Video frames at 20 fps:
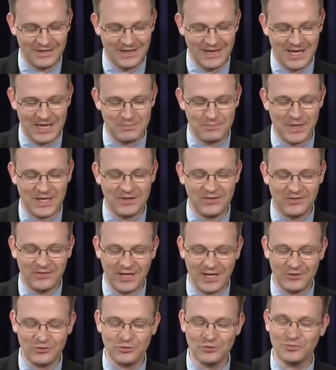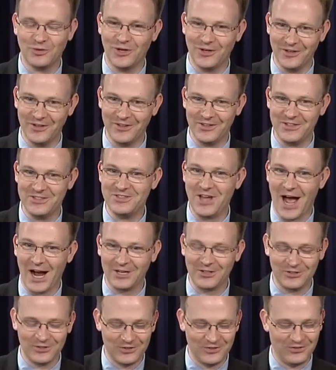and Médecins du Monde,
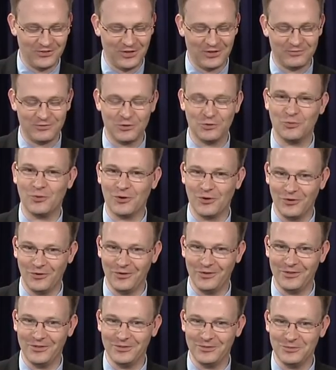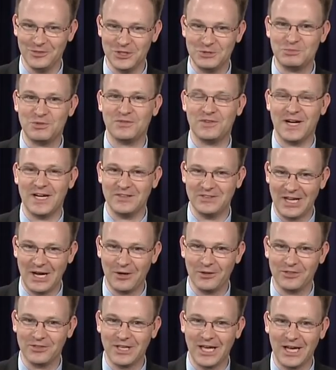Doctors of the World, which provides
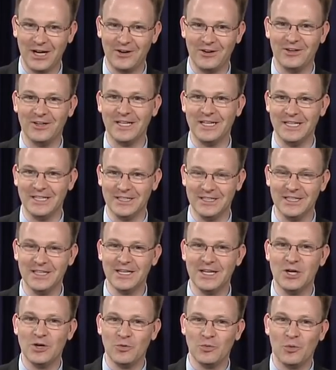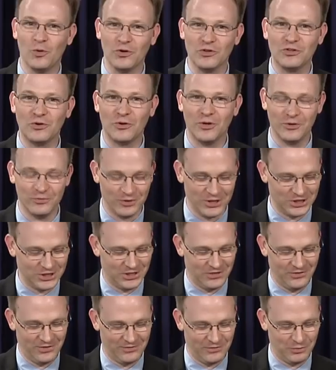health care in war-torn
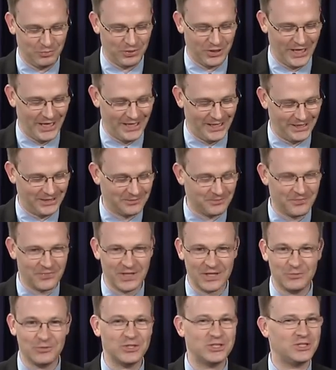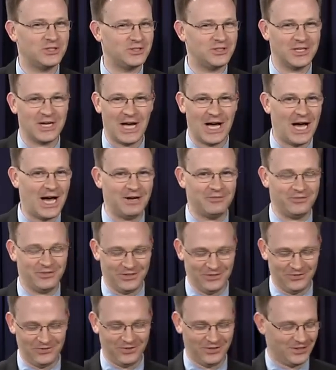regions of the planet, which are
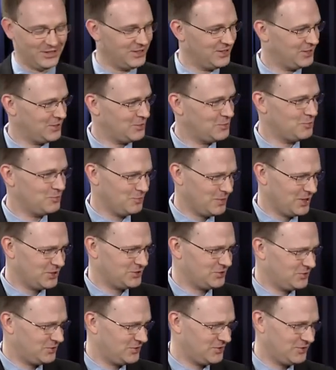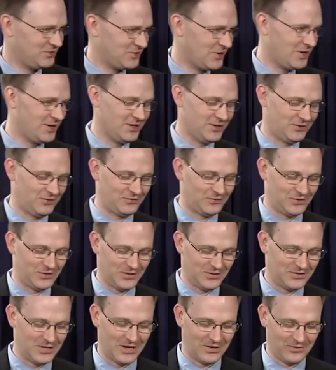obviously major targets for
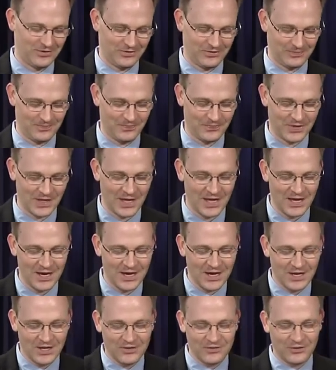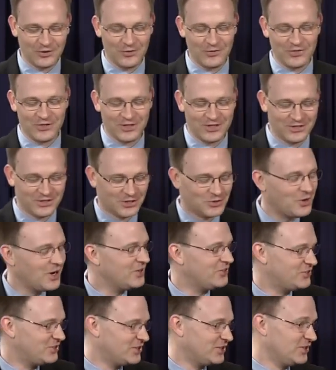terrorism. So the
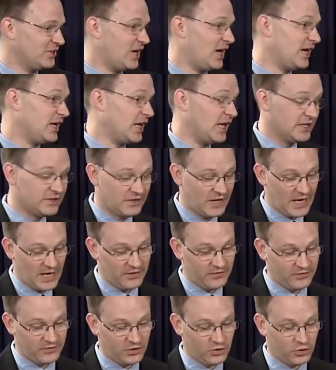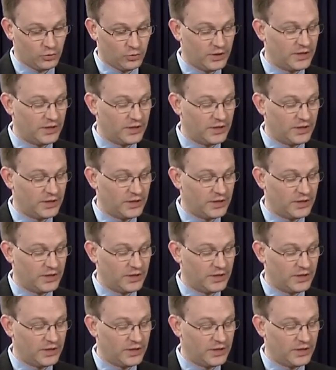question I'd like to ask you